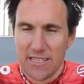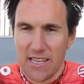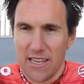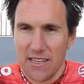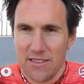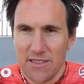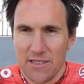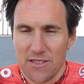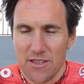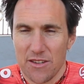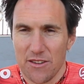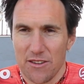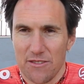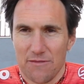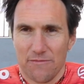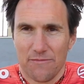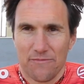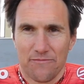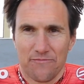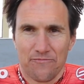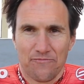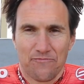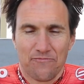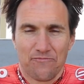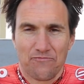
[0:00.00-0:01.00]
skin suit. So
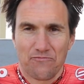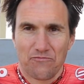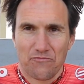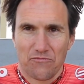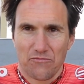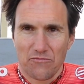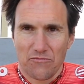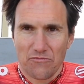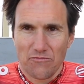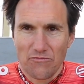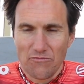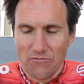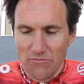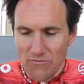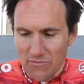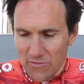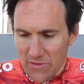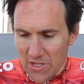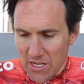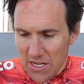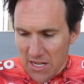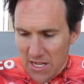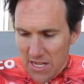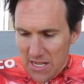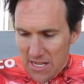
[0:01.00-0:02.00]
what sort of reaction do you get in the
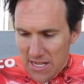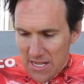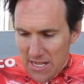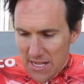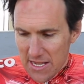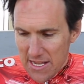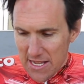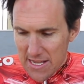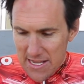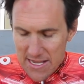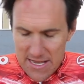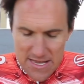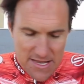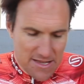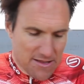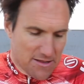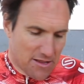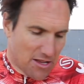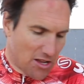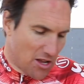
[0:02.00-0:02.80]
bunch when you're wearing this?